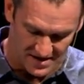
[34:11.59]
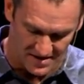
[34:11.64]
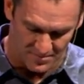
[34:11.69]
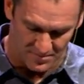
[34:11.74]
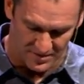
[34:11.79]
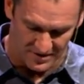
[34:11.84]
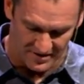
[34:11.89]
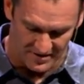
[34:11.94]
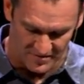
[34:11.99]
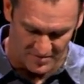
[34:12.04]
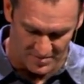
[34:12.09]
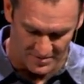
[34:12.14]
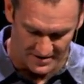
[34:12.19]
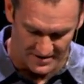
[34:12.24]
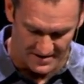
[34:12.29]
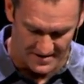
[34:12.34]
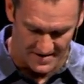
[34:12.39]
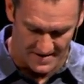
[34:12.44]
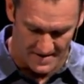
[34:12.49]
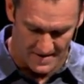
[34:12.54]

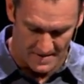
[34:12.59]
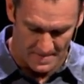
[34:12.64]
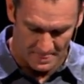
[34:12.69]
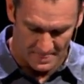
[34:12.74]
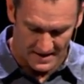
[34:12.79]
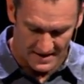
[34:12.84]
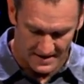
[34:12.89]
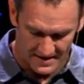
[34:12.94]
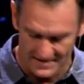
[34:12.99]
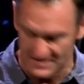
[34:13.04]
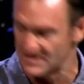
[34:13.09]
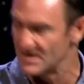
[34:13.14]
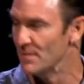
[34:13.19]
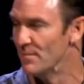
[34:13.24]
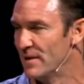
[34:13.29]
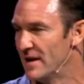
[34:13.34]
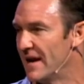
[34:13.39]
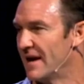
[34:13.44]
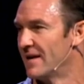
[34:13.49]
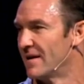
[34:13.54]
unbelievably
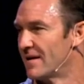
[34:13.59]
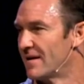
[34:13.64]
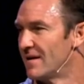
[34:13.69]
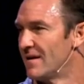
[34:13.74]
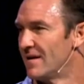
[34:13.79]
intimidating.